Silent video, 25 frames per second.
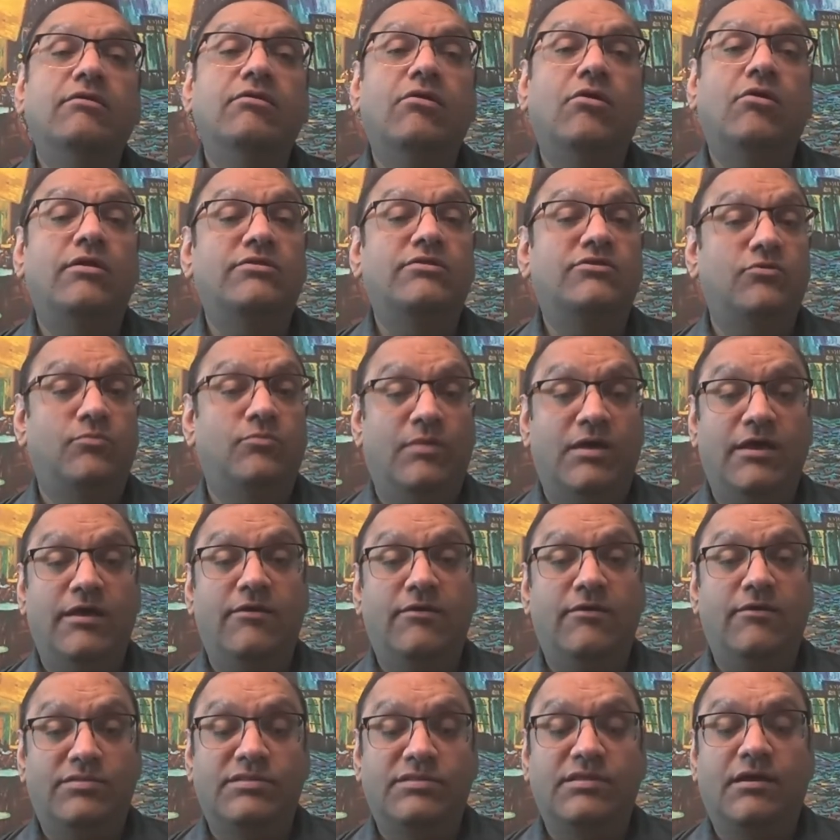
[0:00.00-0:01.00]
onto
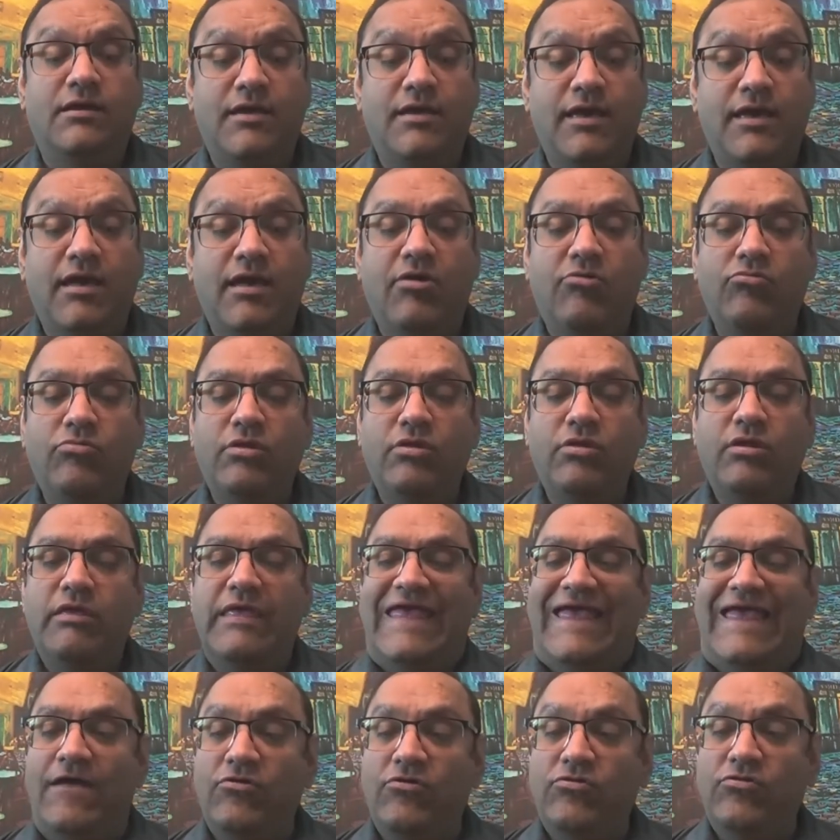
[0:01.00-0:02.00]
my account,
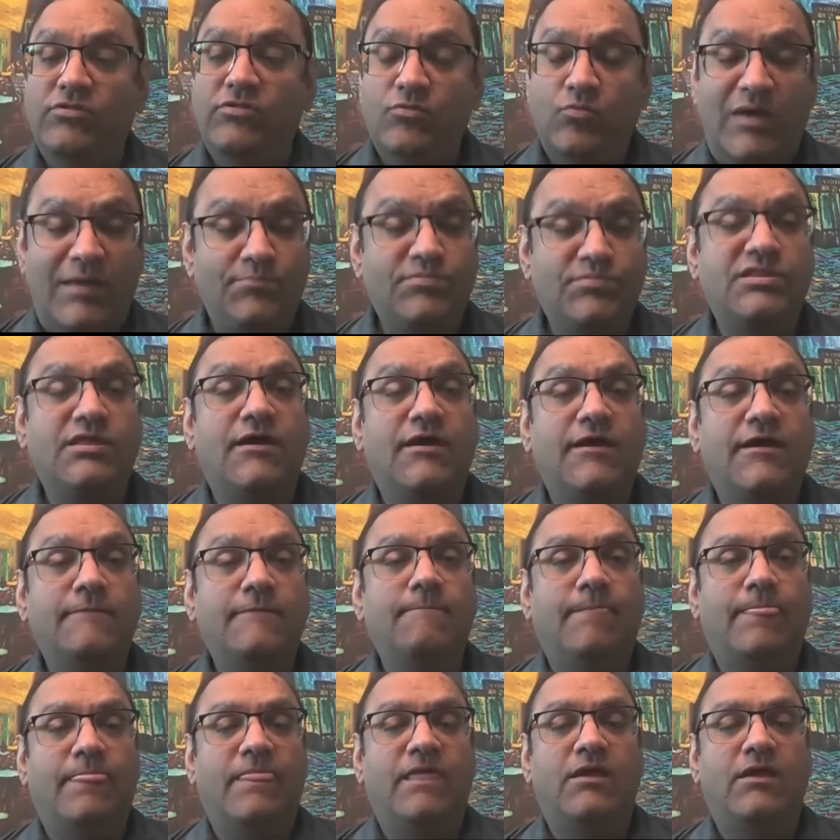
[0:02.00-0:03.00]
onto the website,
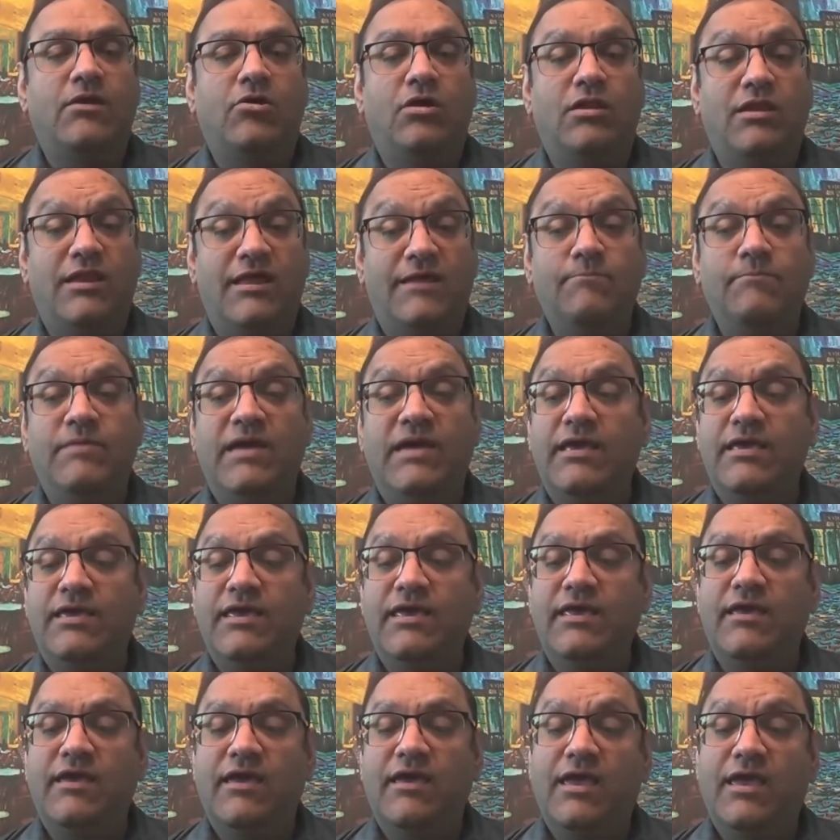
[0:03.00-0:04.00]
online
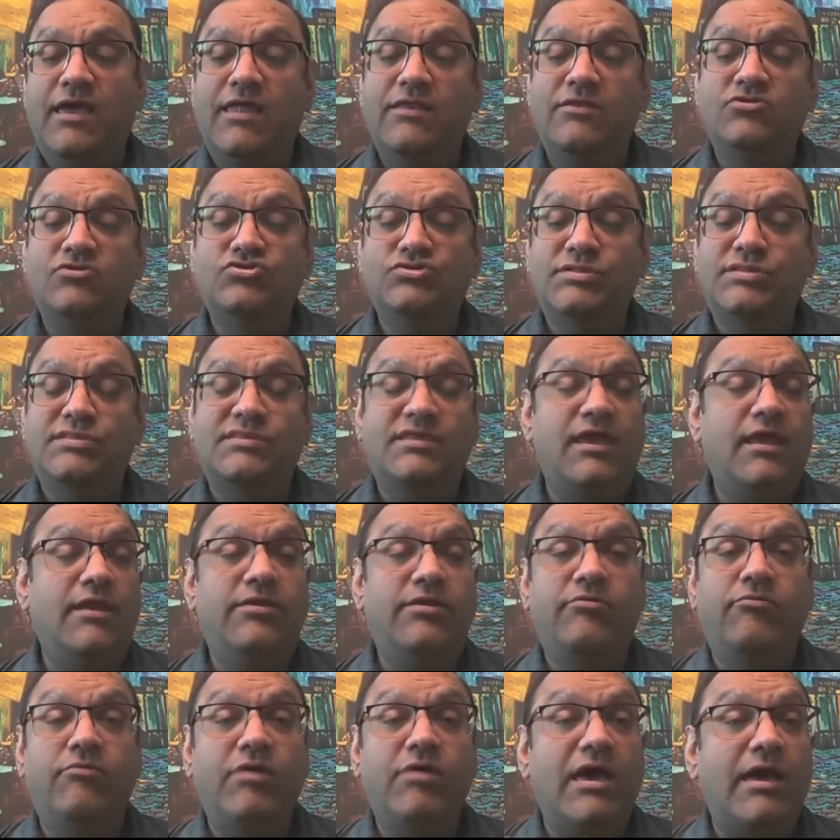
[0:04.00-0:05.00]
banking, and just
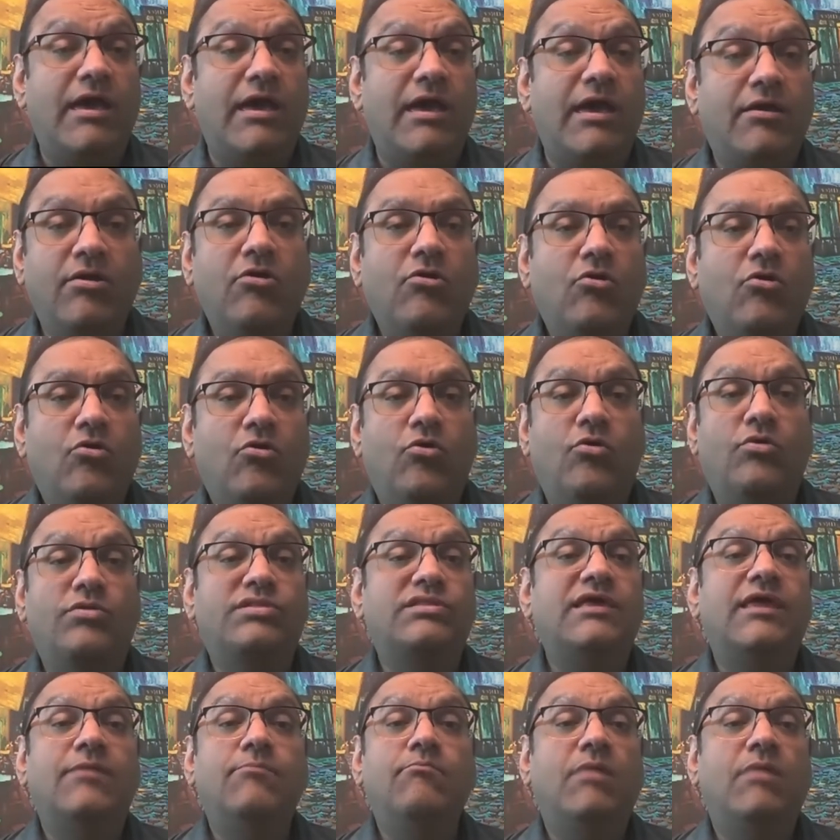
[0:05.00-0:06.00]
interact or
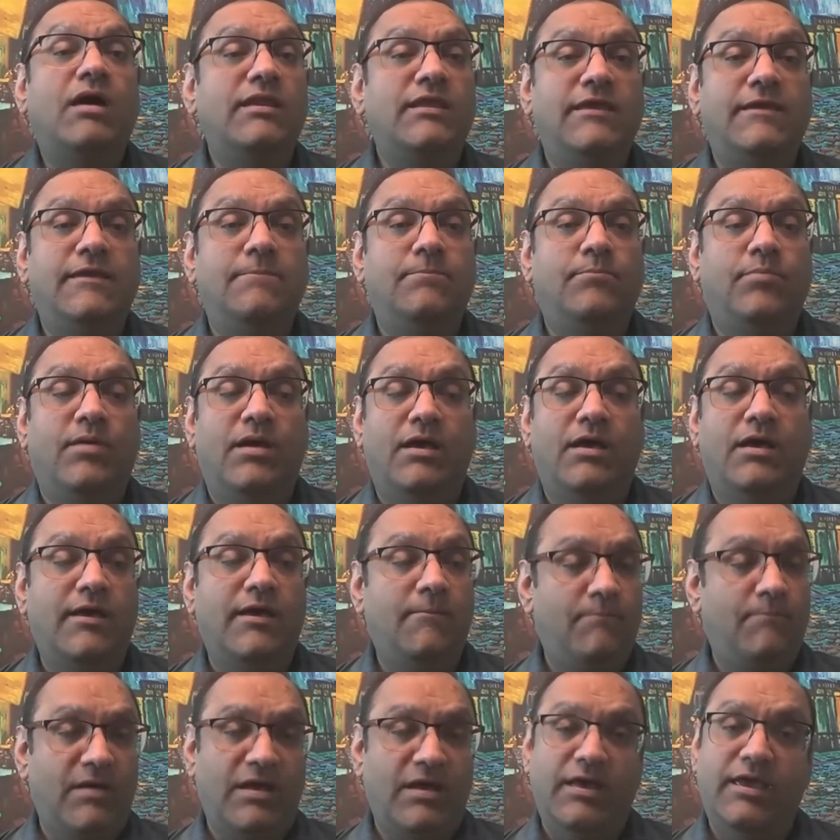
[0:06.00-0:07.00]
send money by
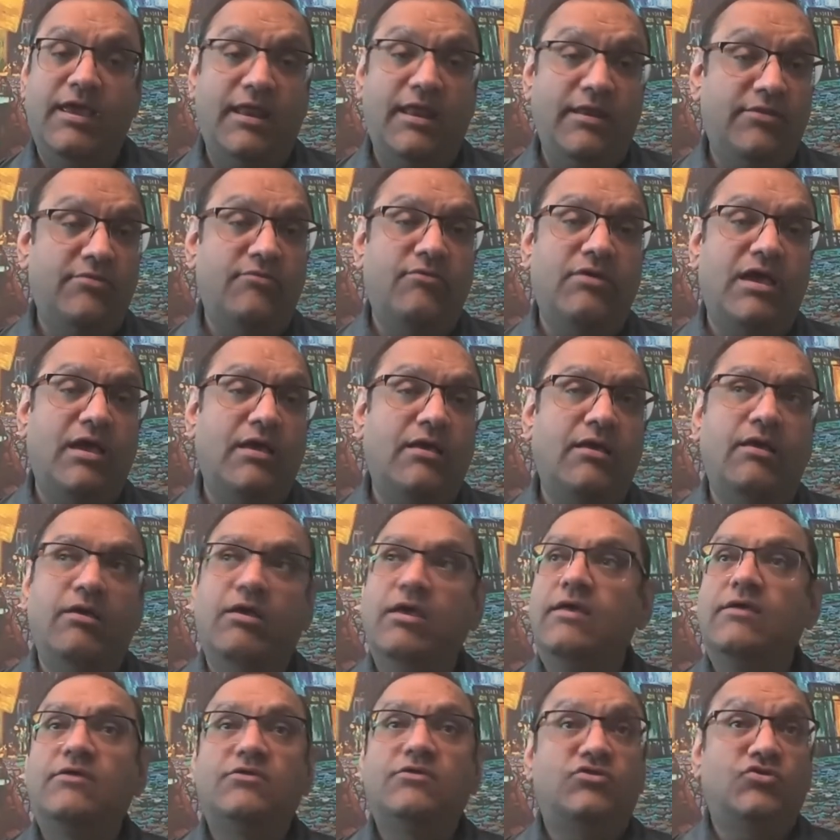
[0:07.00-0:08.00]
interact
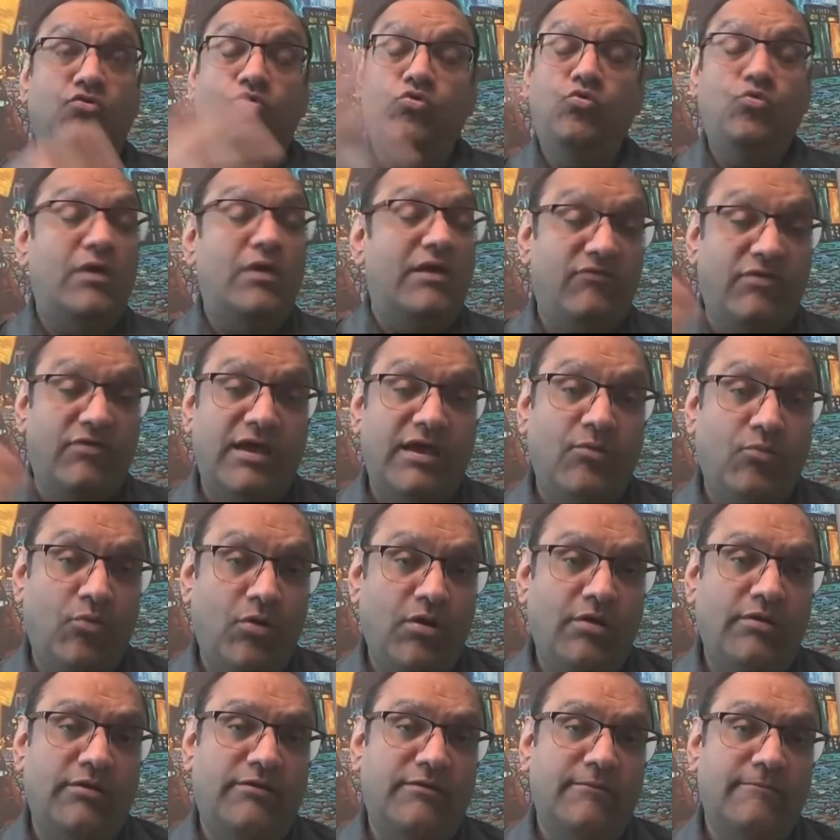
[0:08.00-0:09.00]
to whoever I
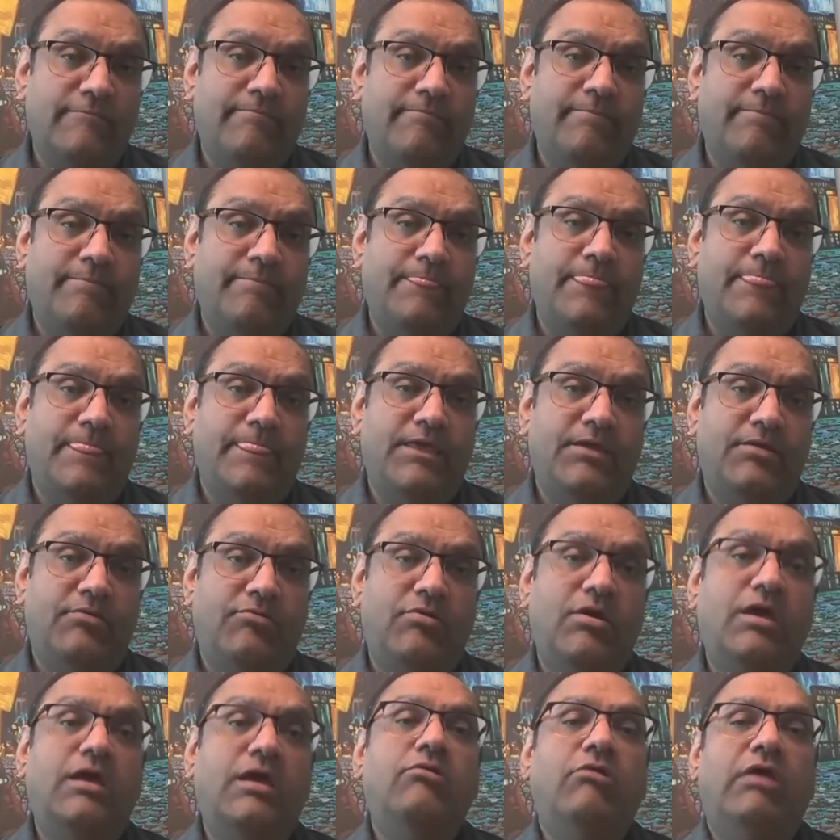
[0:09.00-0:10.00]
want,
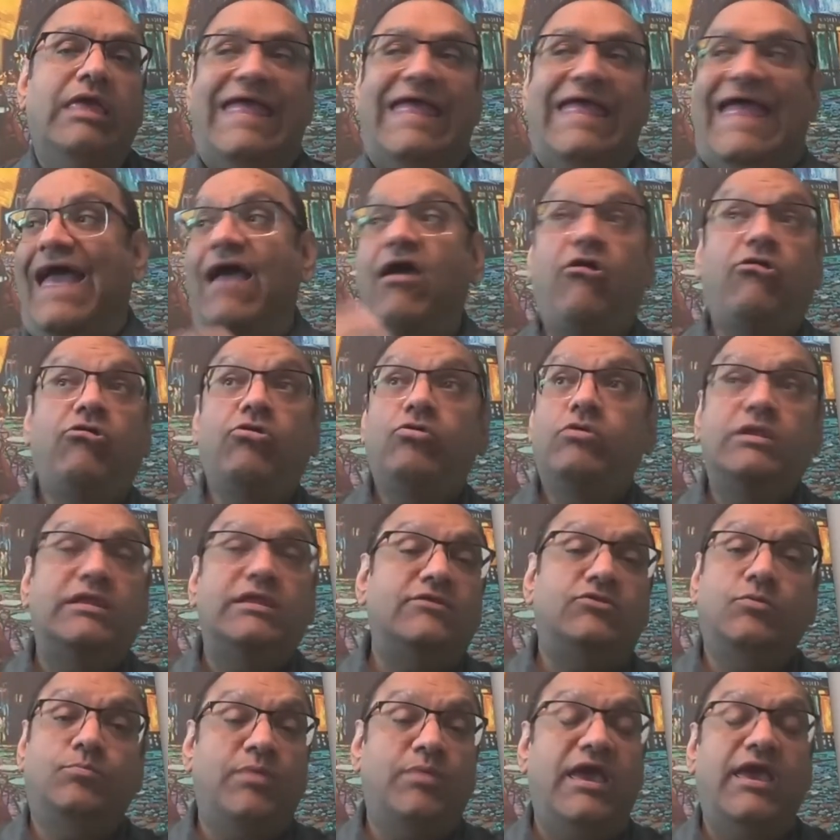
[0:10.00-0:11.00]
right? I don't need
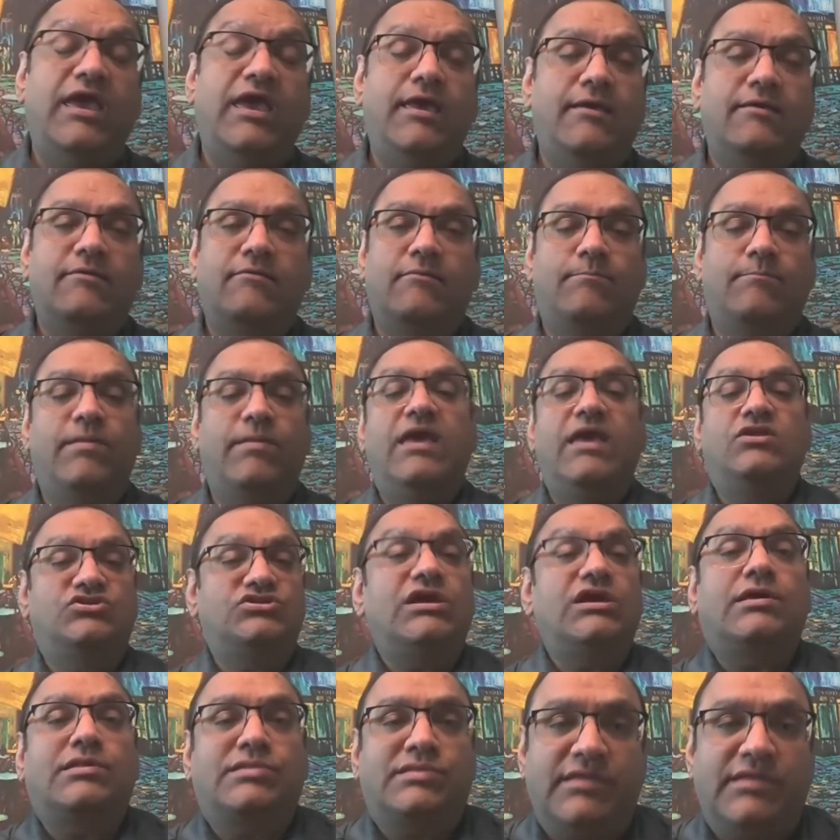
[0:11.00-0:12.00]
to pay
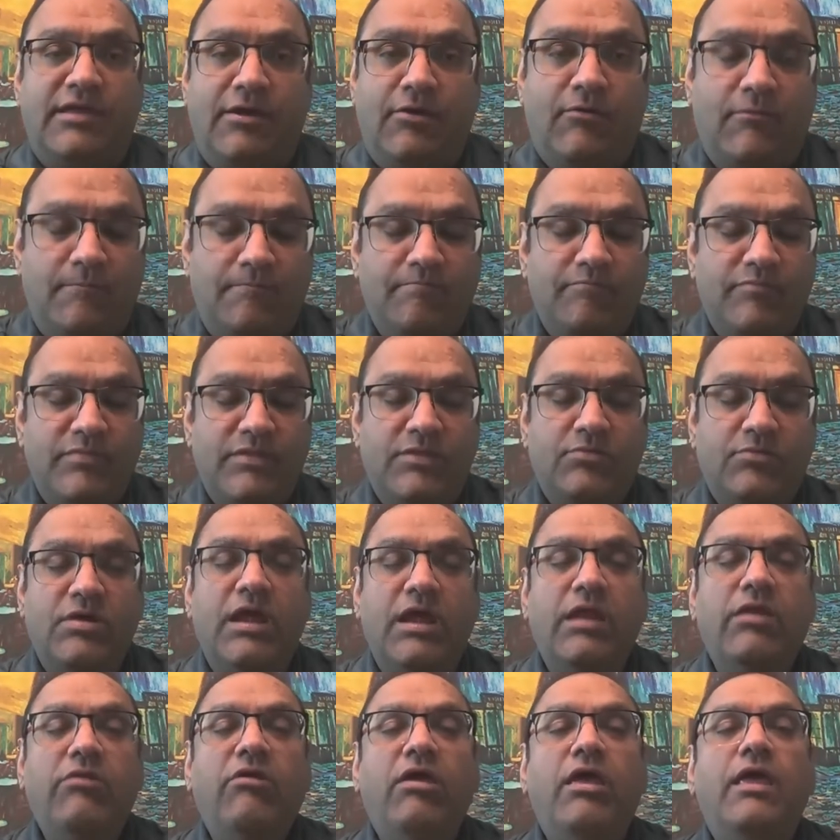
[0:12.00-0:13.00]
checks now, right?